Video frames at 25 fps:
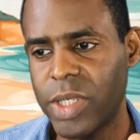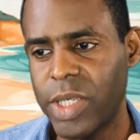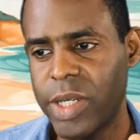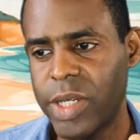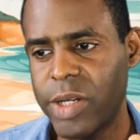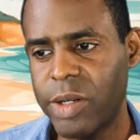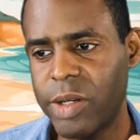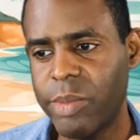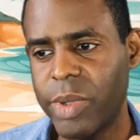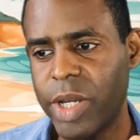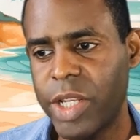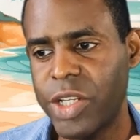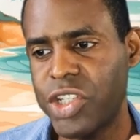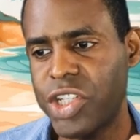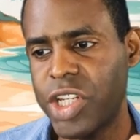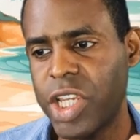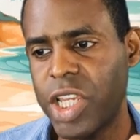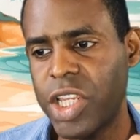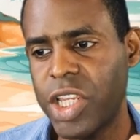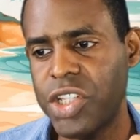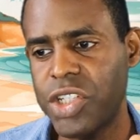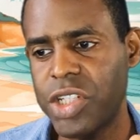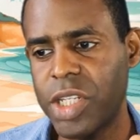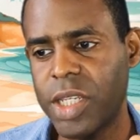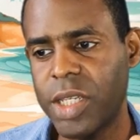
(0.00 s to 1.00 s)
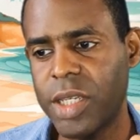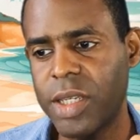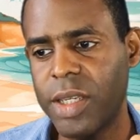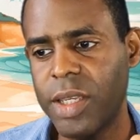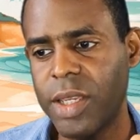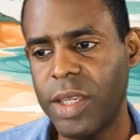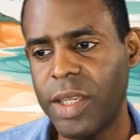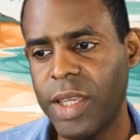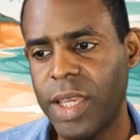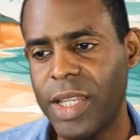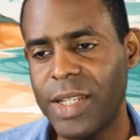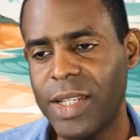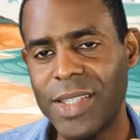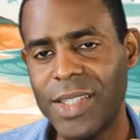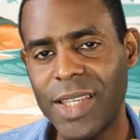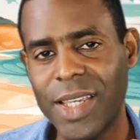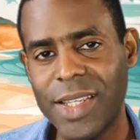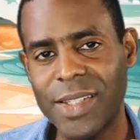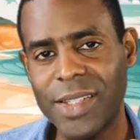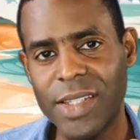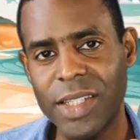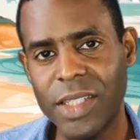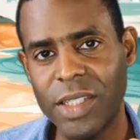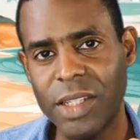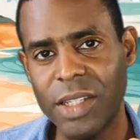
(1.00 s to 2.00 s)
here by changing and
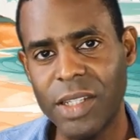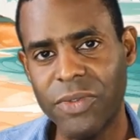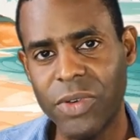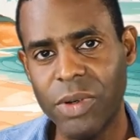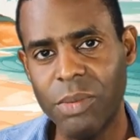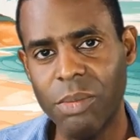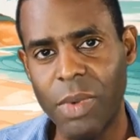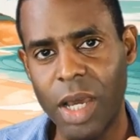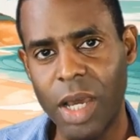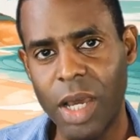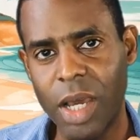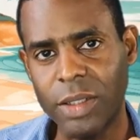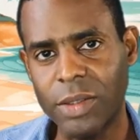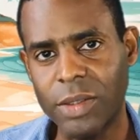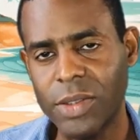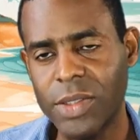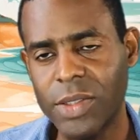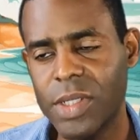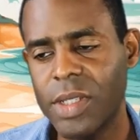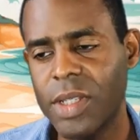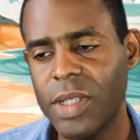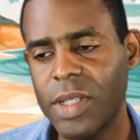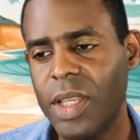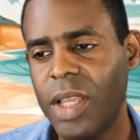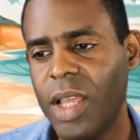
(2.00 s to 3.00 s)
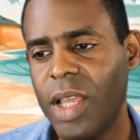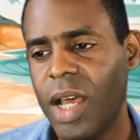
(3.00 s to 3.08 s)
testing different models